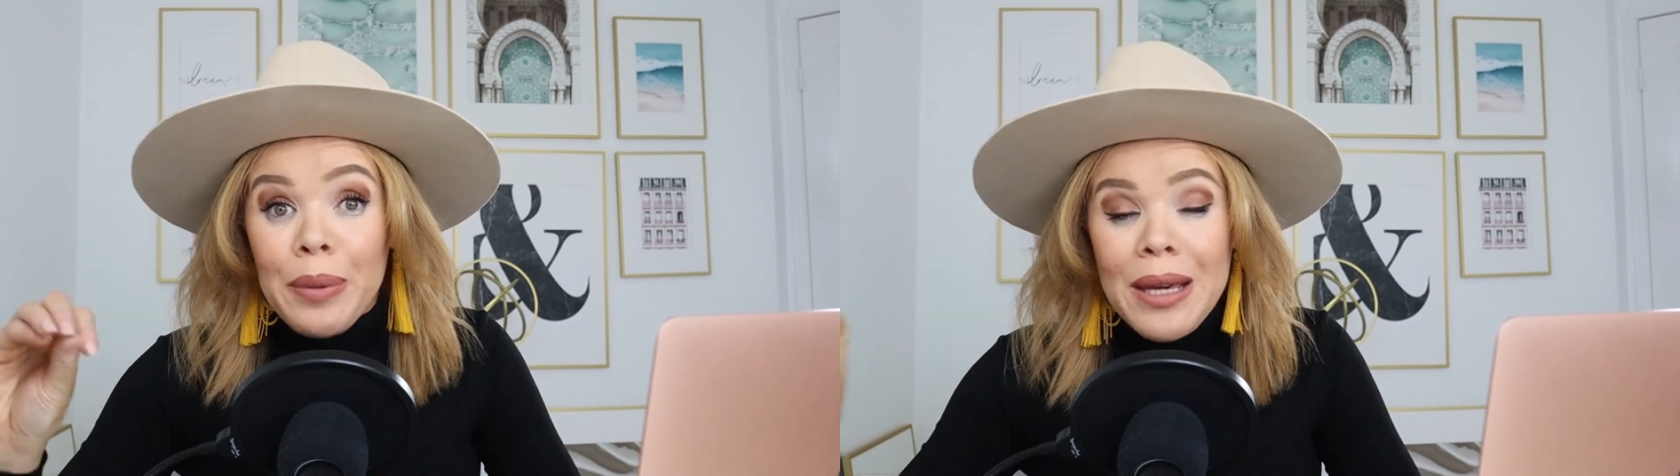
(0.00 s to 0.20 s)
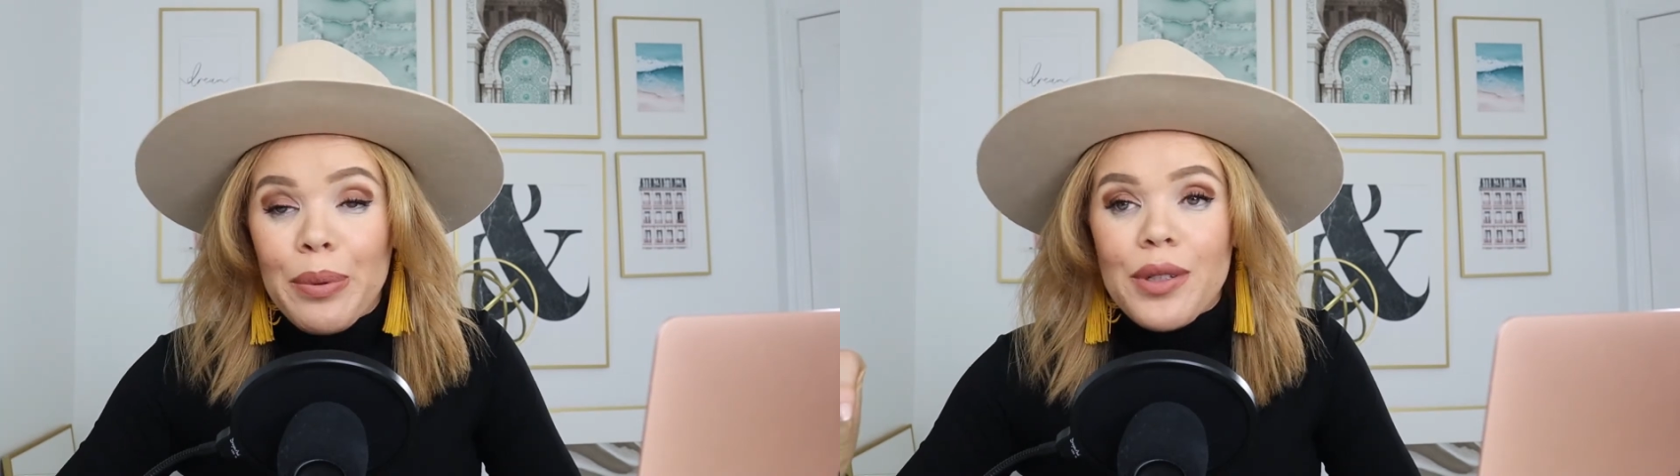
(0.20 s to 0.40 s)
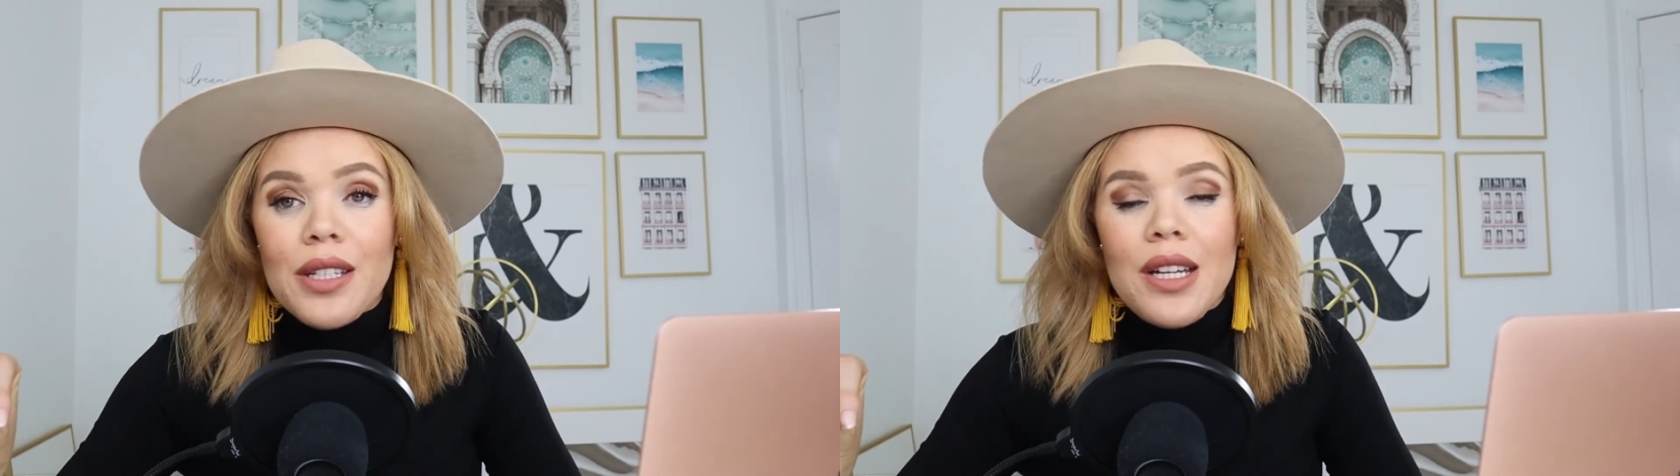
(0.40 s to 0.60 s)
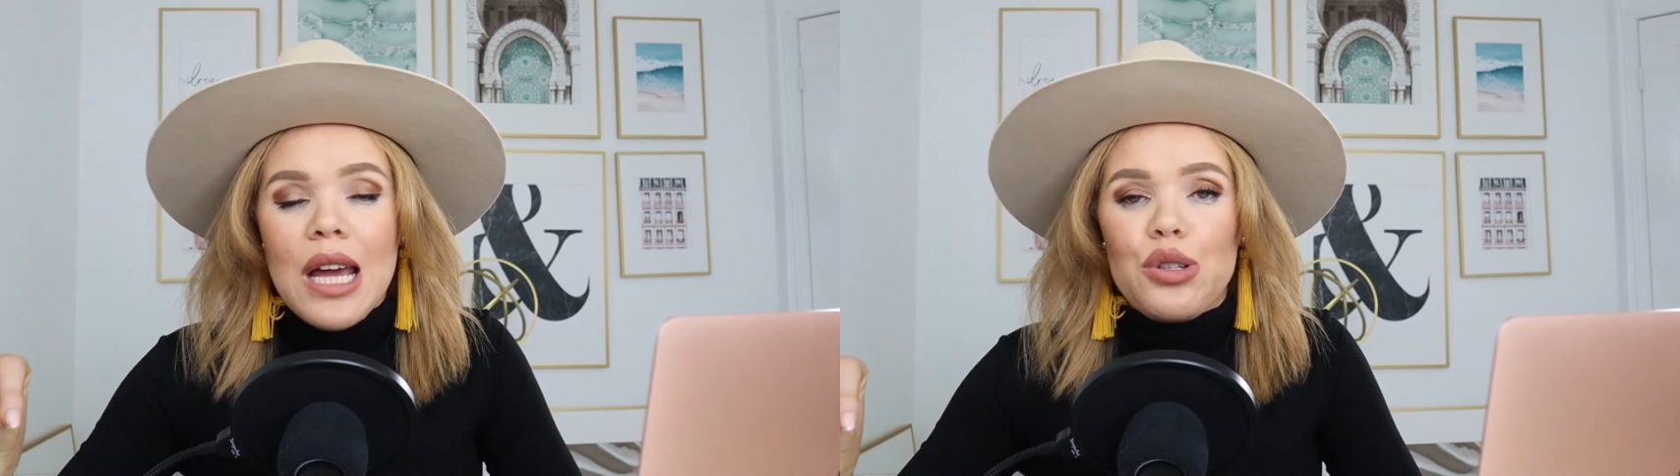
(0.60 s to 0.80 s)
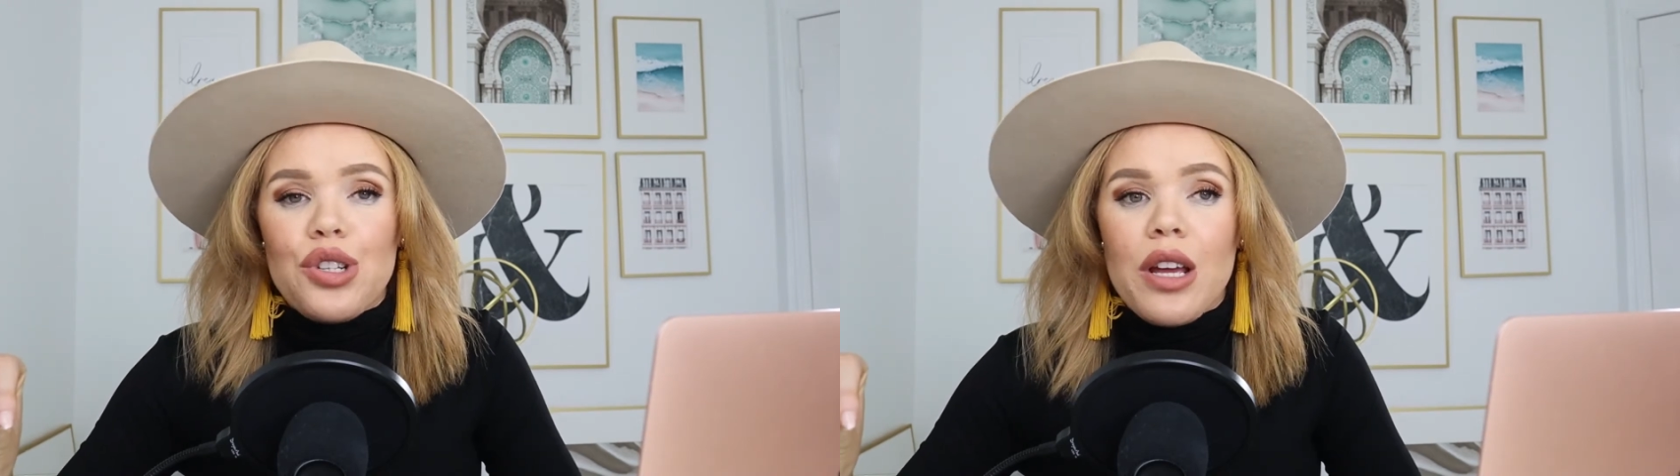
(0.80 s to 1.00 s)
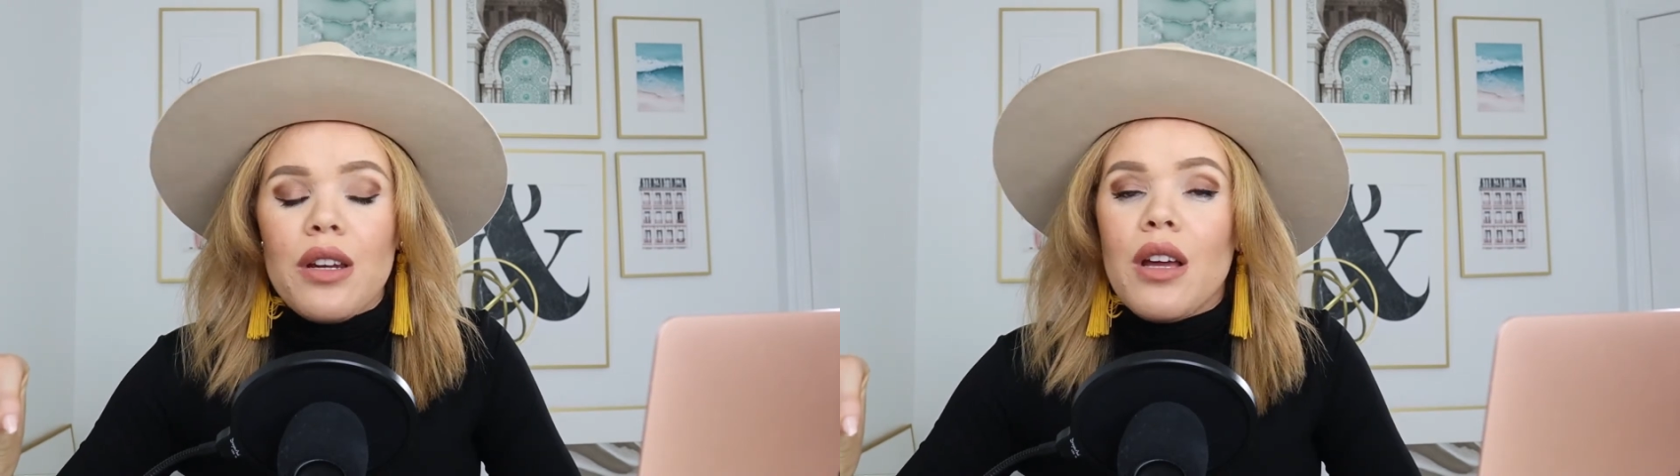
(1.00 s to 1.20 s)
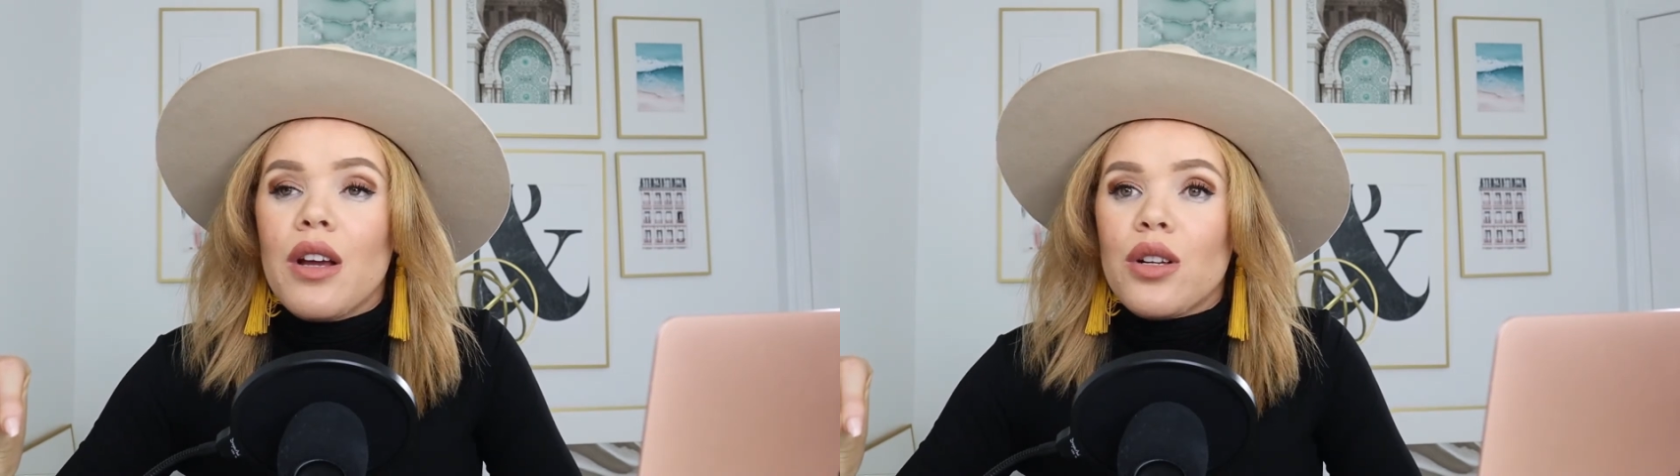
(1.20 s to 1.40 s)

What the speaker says: people's attention.